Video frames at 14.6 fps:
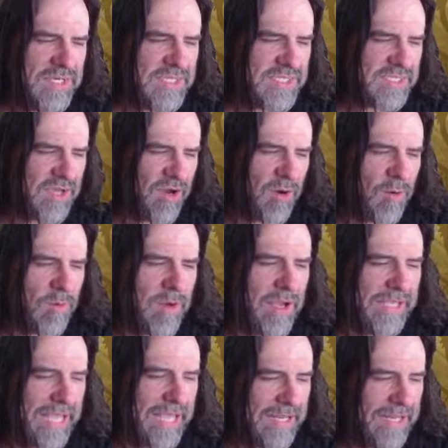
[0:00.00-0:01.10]
So
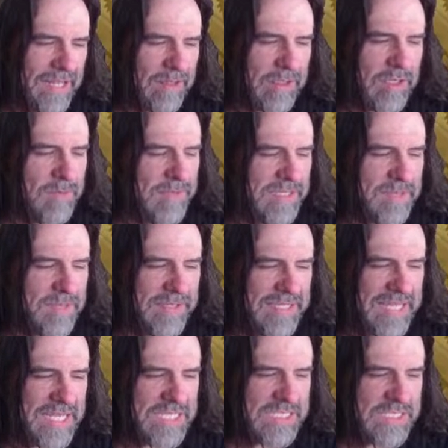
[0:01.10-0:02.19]
again, it could be
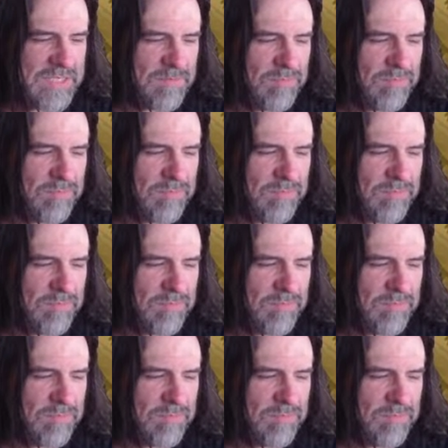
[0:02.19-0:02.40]
depicted as